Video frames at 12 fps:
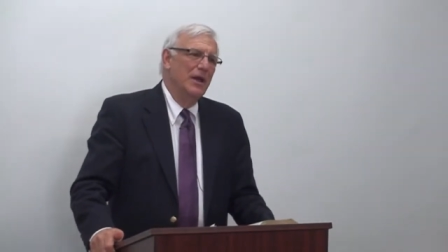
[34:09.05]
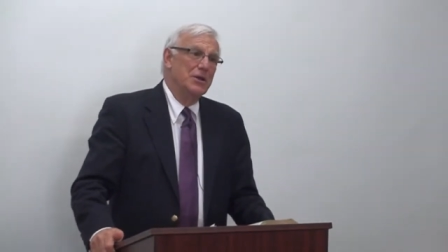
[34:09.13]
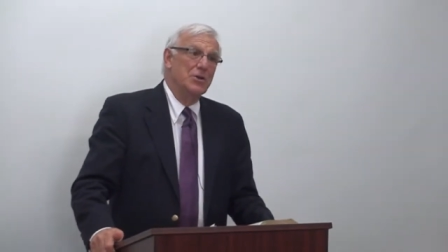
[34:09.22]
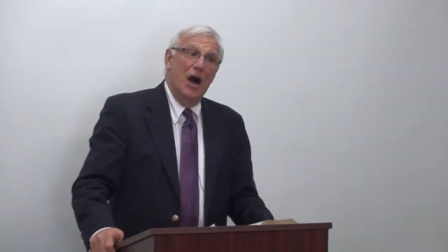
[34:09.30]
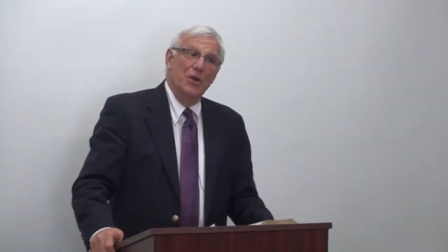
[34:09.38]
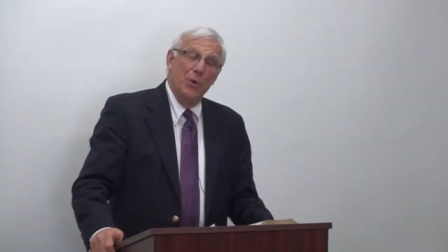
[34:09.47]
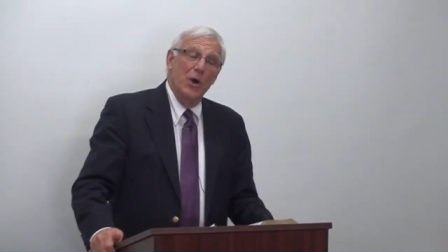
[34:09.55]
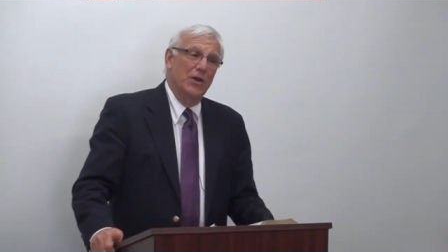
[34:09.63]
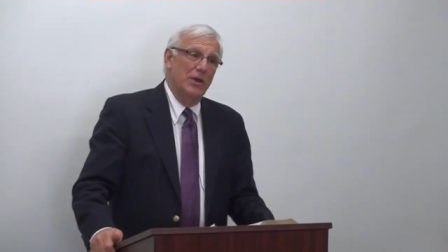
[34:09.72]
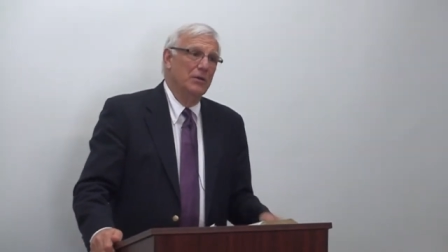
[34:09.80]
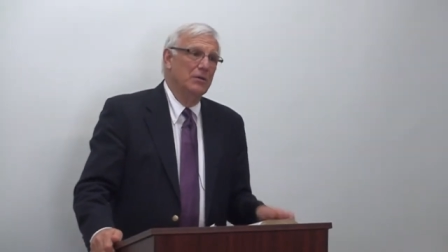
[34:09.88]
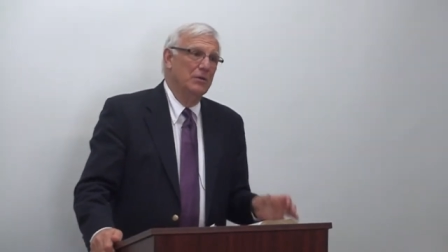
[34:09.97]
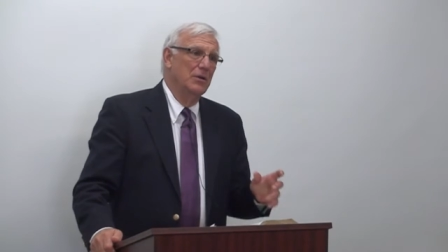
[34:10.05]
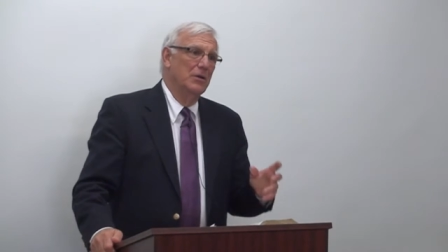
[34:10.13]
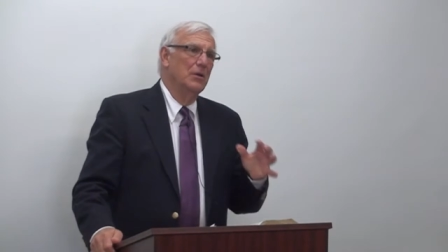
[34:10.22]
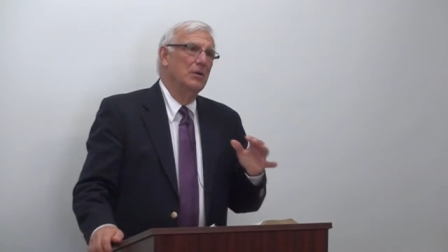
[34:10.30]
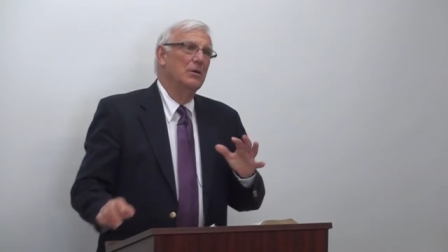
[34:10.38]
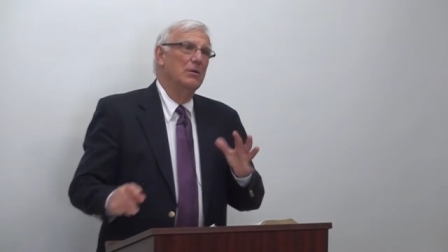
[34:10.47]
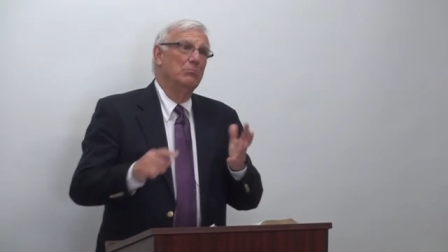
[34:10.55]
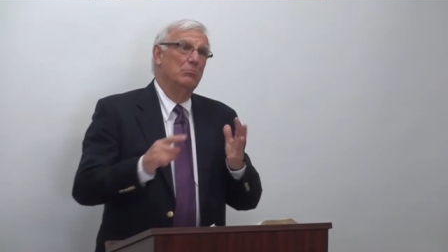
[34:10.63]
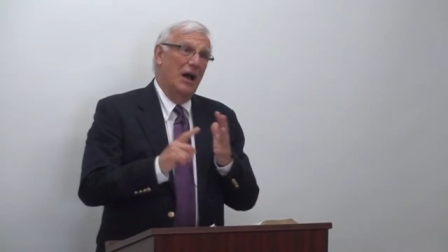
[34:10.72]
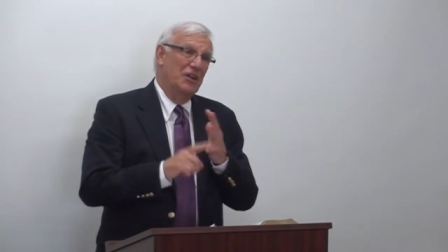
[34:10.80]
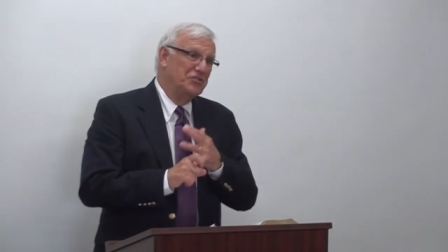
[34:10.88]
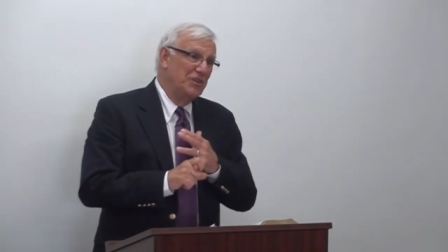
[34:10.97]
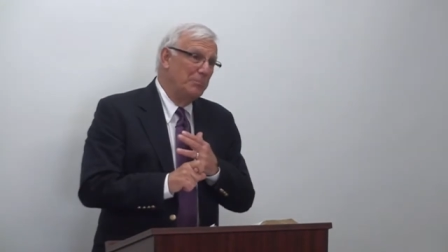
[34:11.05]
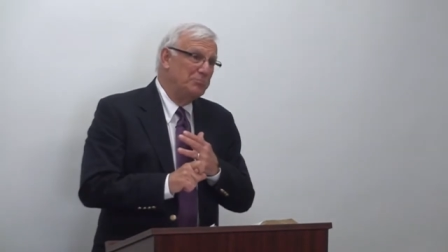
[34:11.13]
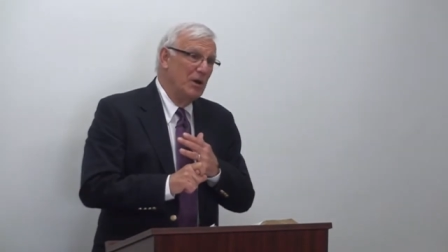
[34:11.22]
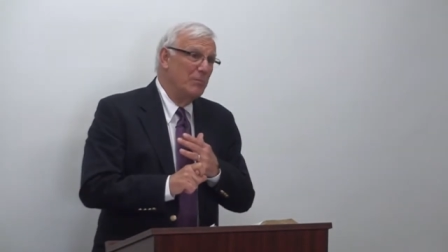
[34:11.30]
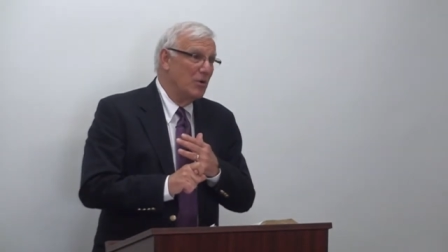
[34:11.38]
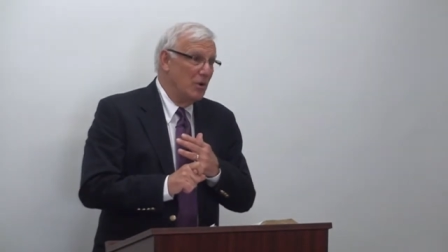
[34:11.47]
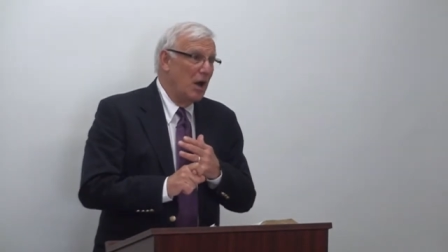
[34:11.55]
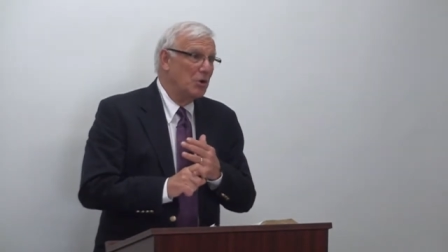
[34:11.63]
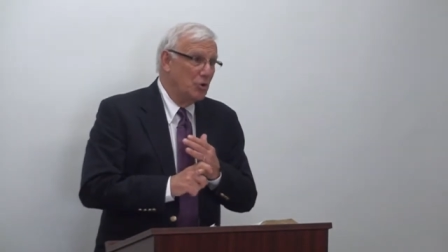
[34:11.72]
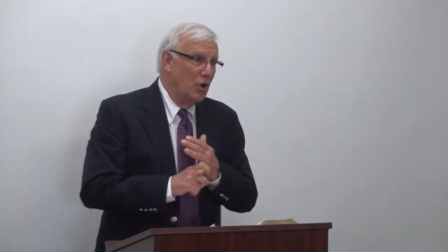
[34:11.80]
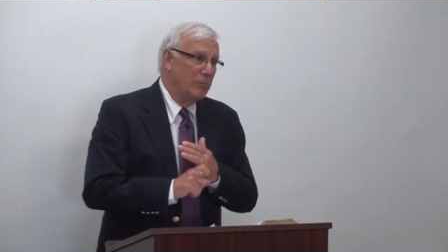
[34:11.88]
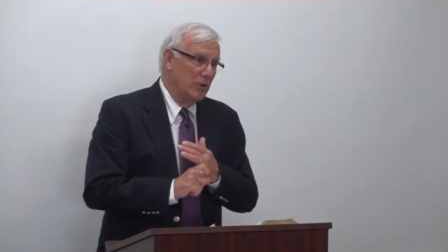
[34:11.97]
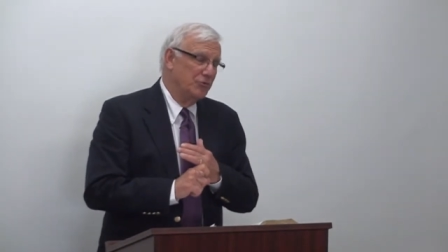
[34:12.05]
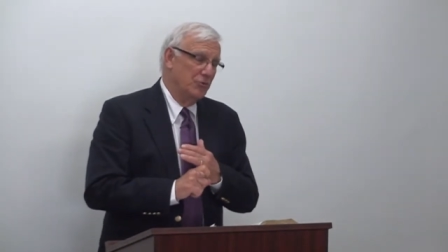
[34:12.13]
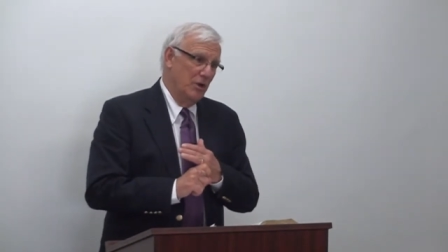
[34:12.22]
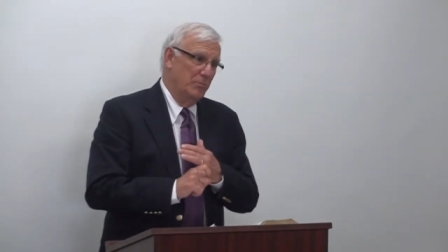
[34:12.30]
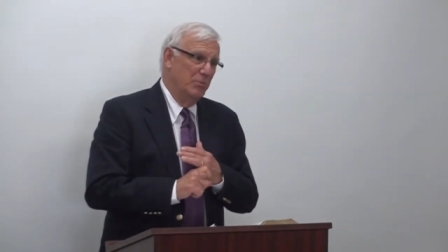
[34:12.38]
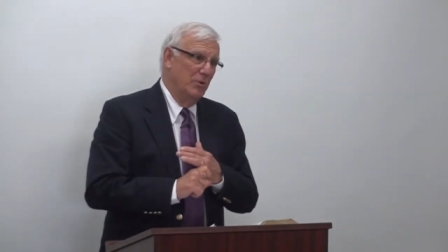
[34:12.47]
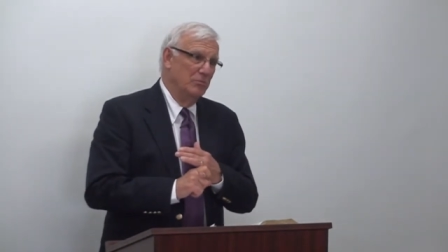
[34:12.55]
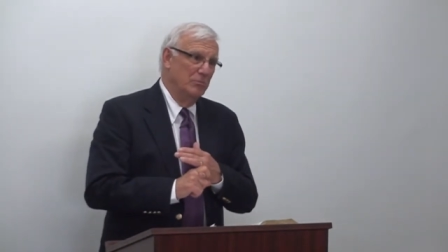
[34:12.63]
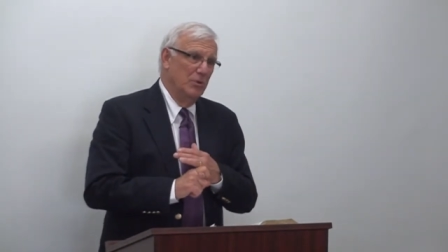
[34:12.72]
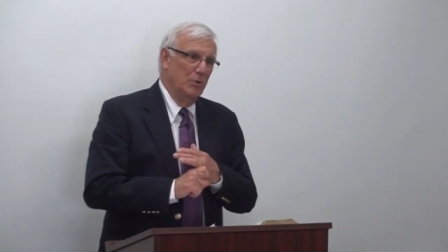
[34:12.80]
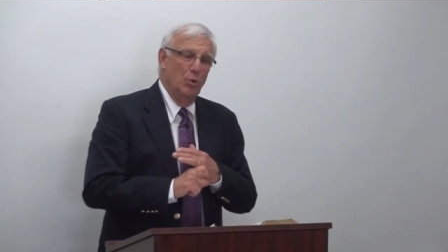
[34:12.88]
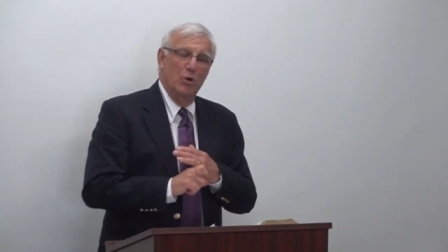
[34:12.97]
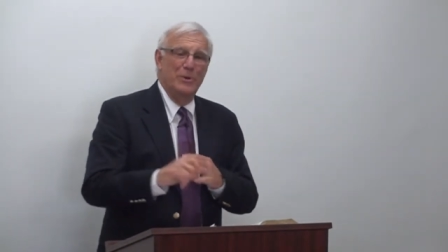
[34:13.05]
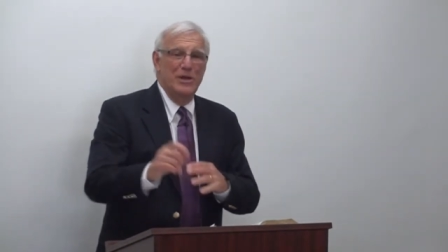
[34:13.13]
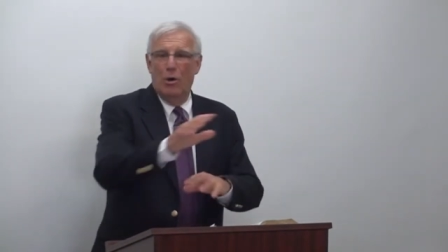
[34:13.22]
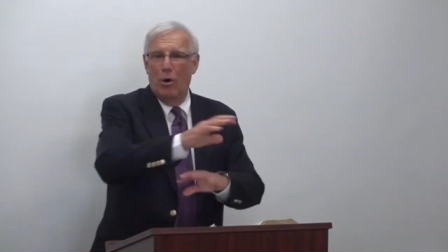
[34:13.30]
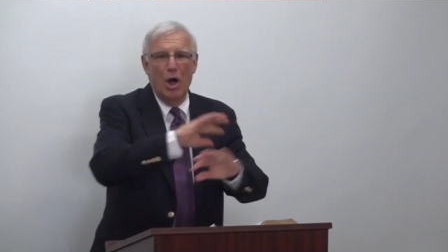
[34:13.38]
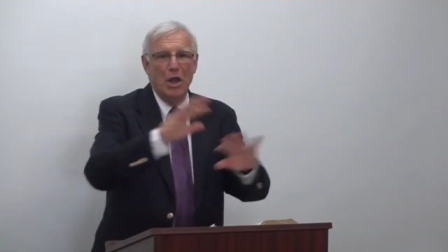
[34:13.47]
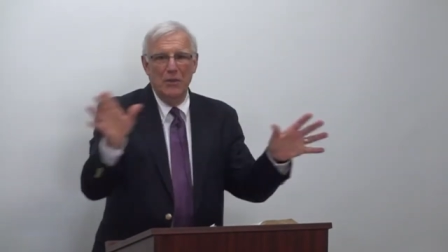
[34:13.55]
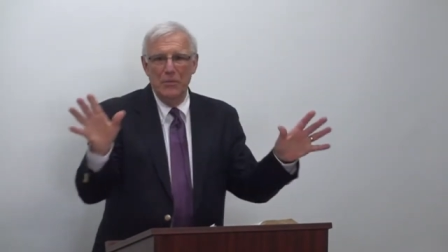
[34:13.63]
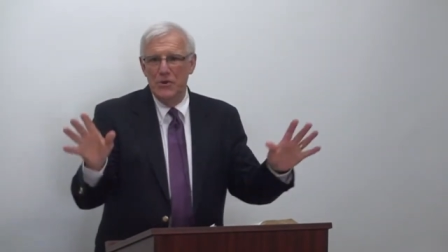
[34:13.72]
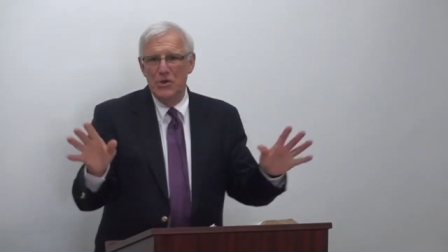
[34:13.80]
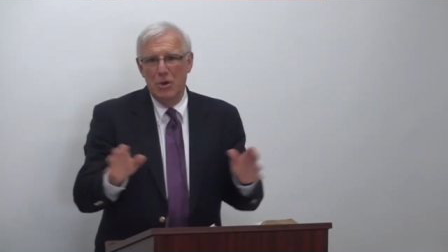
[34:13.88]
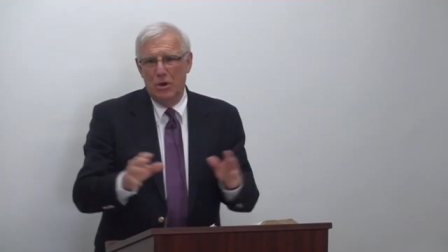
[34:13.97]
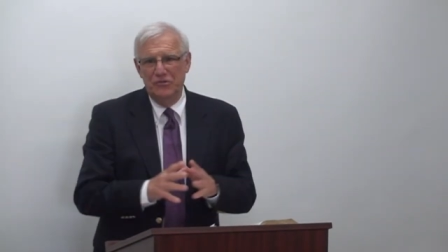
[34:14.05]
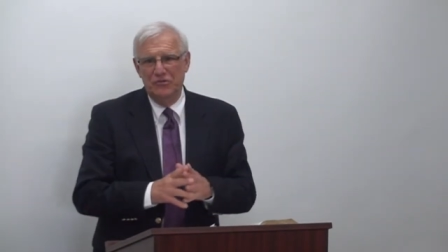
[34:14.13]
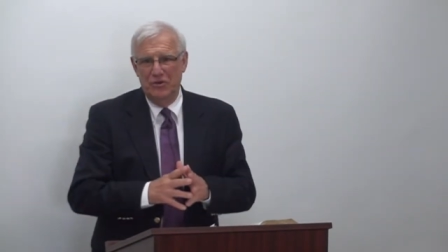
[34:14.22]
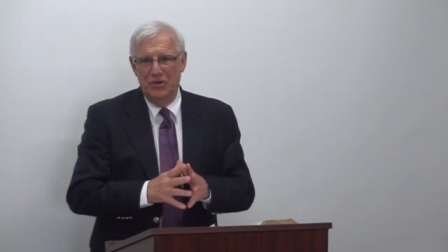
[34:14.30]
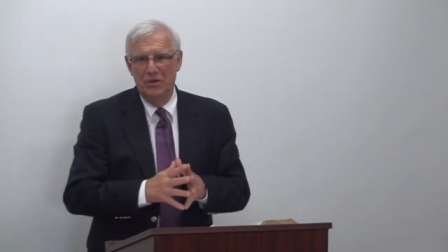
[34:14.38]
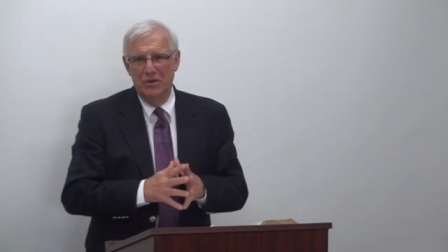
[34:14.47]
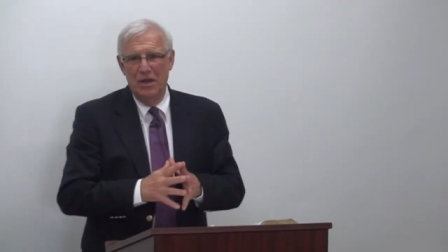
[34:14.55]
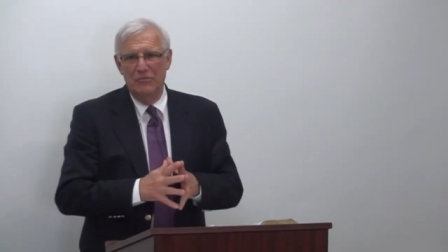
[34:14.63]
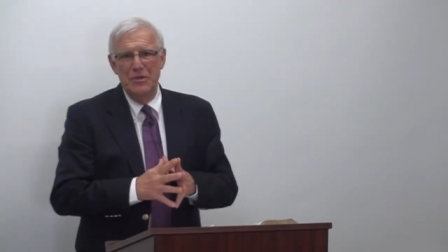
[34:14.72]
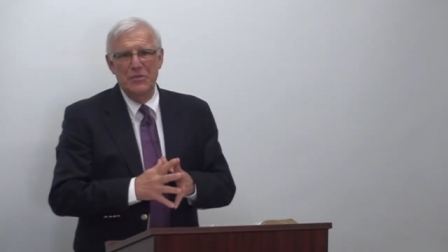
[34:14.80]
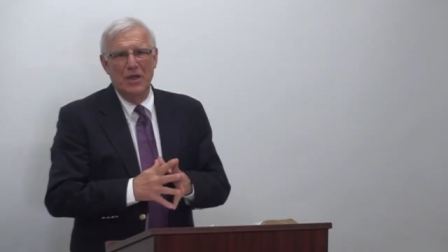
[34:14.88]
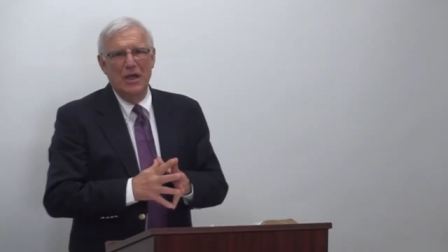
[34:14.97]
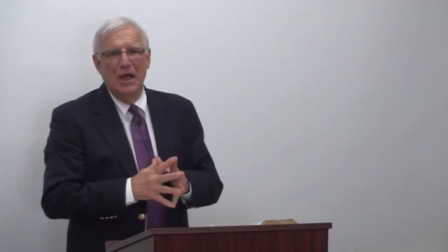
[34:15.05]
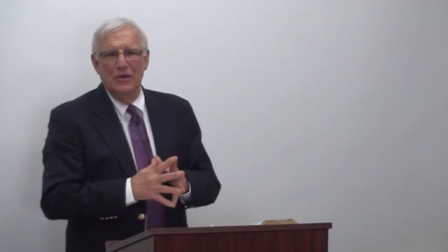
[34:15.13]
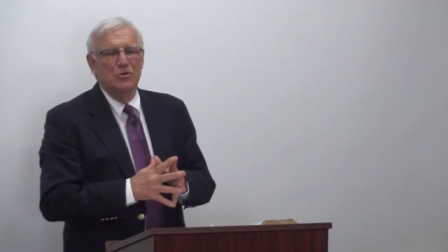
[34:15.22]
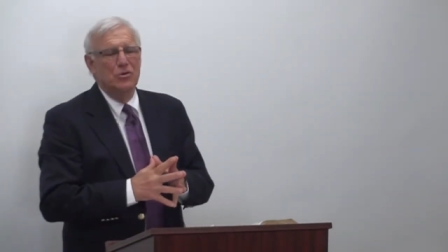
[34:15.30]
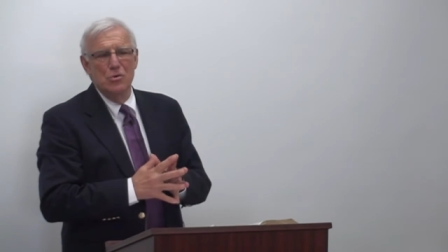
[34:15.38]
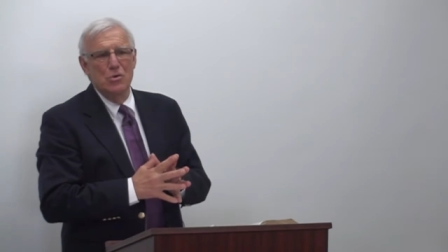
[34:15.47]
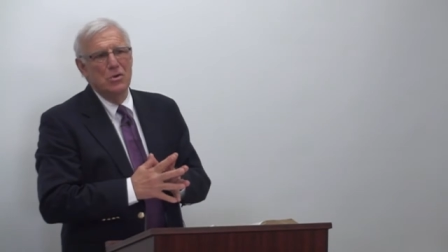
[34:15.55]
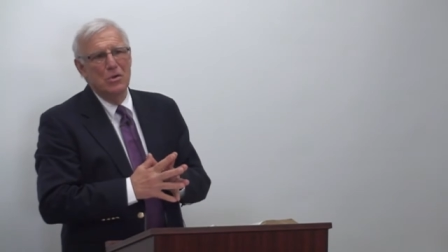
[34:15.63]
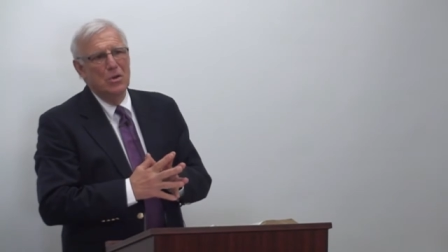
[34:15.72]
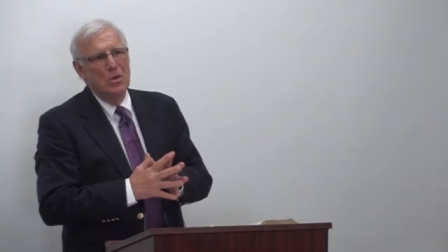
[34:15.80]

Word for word: And God willing, my September October trip will be all in the DRC, everything I do,